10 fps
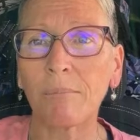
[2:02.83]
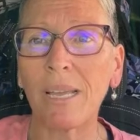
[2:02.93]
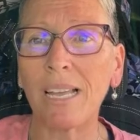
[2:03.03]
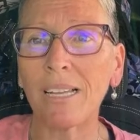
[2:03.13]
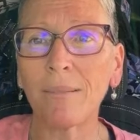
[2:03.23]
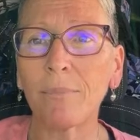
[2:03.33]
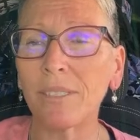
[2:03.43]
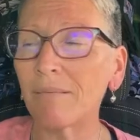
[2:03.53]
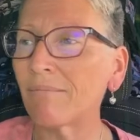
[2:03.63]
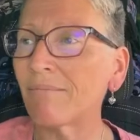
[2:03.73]
pack up
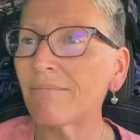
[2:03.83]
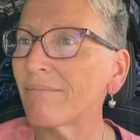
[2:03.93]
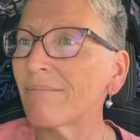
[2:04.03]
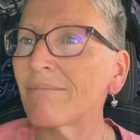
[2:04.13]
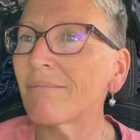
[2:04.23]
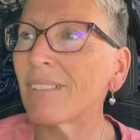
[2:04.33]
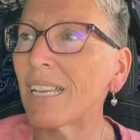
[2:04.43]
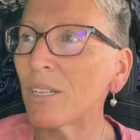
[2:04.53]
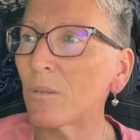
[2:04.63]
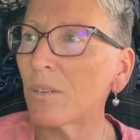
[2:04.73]
and
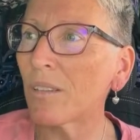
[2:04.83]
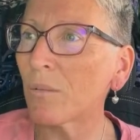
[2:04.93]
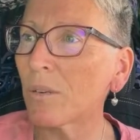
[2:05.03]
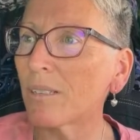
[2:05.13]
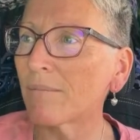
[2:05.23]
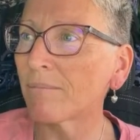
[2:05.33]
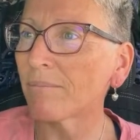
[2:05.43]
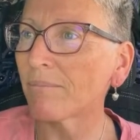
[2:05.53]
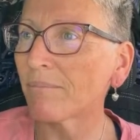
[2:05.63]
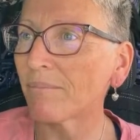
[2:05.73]
head to another one.
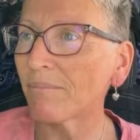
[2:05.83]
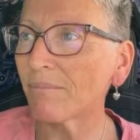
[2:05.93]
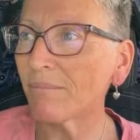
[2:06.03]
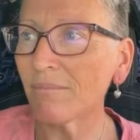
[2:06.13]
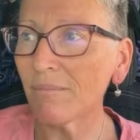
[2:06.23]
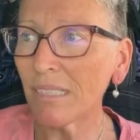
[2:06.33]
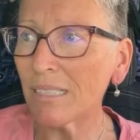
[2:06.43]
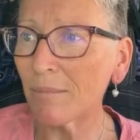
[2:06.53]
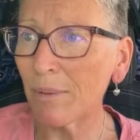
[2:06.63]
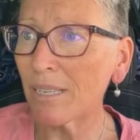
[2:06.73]

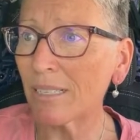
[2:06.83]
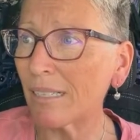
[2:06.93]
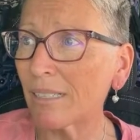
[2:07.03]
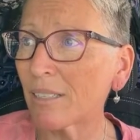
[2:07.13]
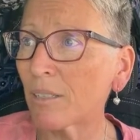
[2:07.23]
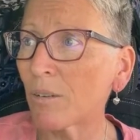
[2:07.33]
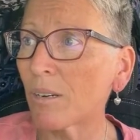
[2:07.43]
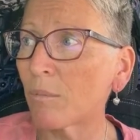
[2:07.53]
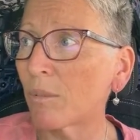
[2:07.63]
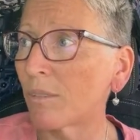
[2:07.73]
It's amazing. It's
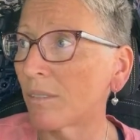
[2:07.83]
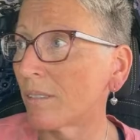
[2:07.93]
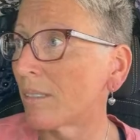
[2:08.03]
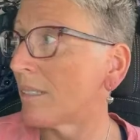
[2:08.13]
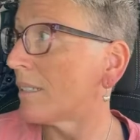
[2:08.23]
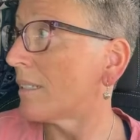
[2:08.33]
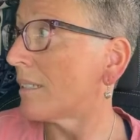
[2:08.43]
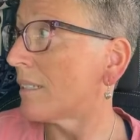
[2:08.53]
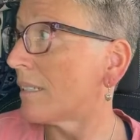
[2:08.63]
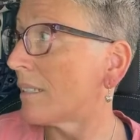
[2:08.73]
incredible
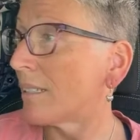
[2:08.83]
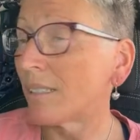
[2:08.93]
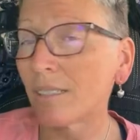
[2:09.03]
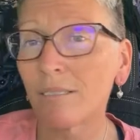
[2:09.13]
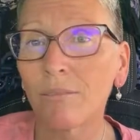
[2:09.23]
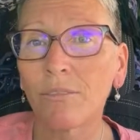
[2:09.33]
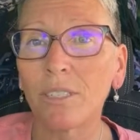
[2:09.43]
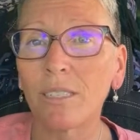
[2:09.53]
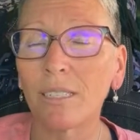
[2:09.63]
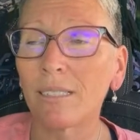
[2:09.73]

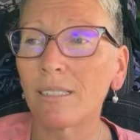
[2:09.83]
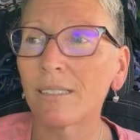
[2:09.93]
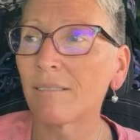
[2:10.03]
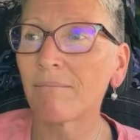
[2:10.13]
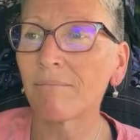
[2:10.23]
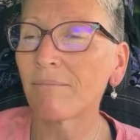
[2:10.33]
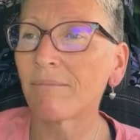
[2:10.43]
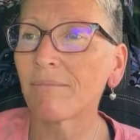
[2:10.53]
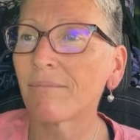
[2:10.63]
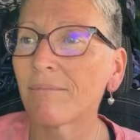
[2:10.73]
feeling.
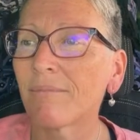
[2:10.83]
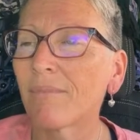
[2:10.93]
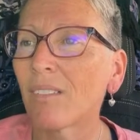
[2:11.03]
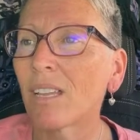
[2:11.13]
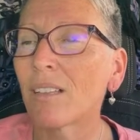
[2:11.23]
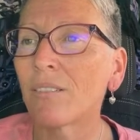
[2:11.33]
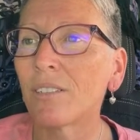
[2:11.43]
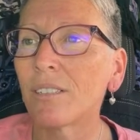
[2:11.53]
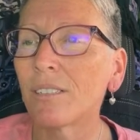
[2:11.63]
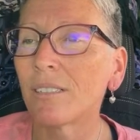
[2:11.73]
I love
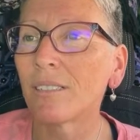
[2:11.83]
it.